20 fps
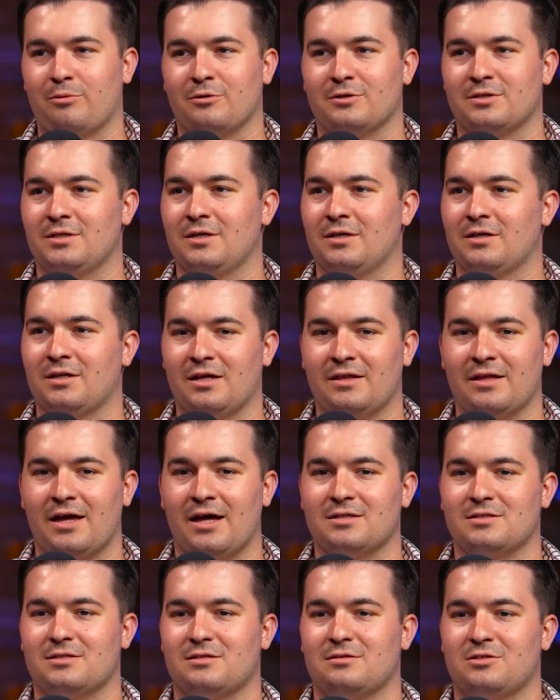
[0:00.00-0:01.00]
100%. And
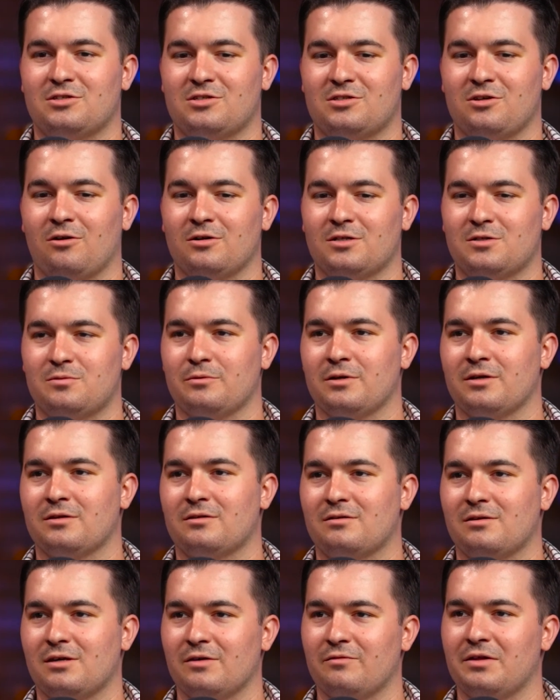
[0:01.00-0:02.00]
that starts
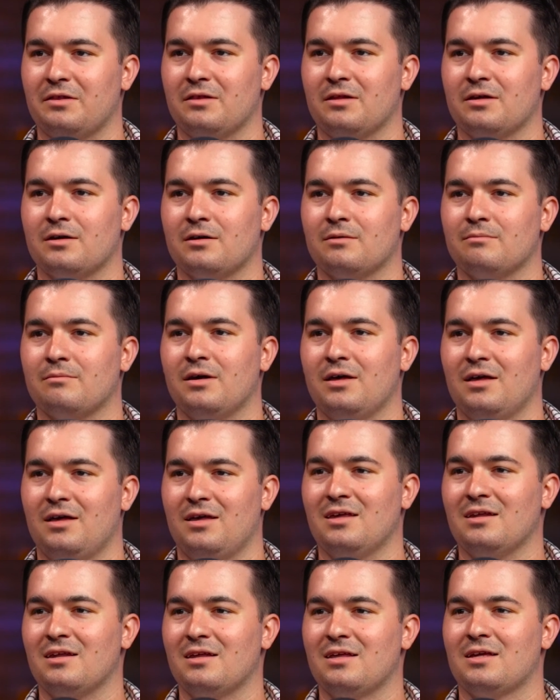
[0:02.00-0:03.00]
with giving them
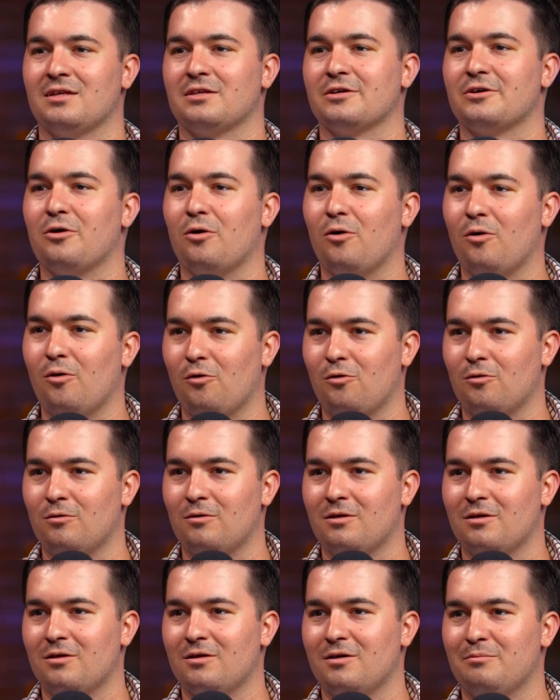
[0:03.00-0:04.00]
an end goal,
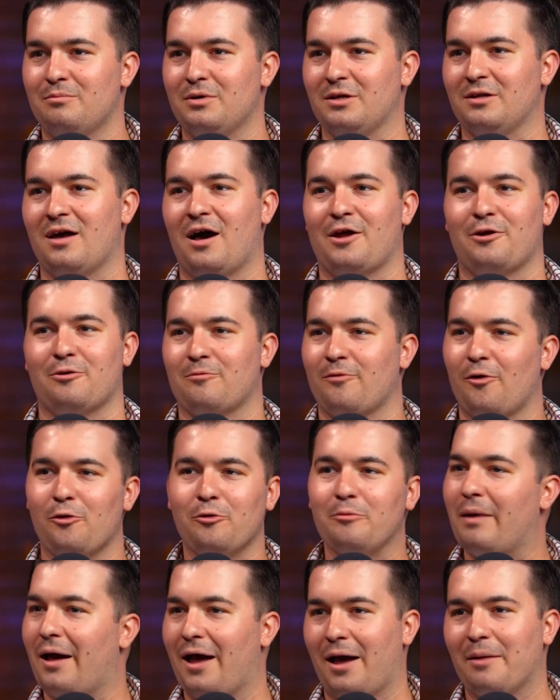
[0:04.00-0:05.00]
but not a
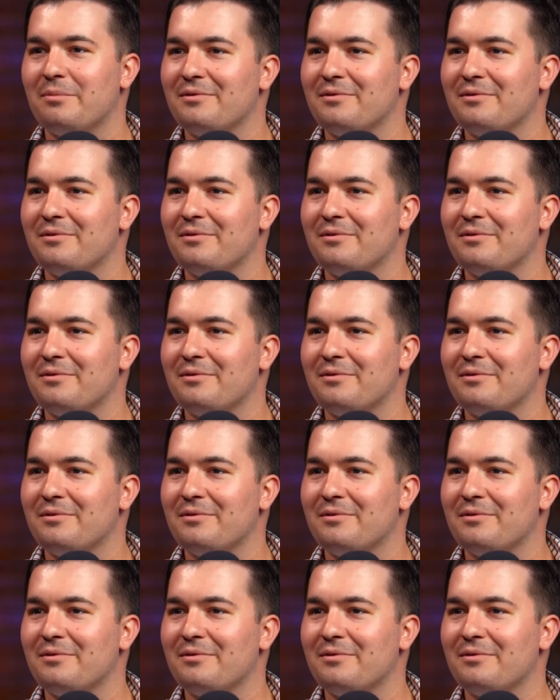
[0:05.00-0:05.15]
roadmap.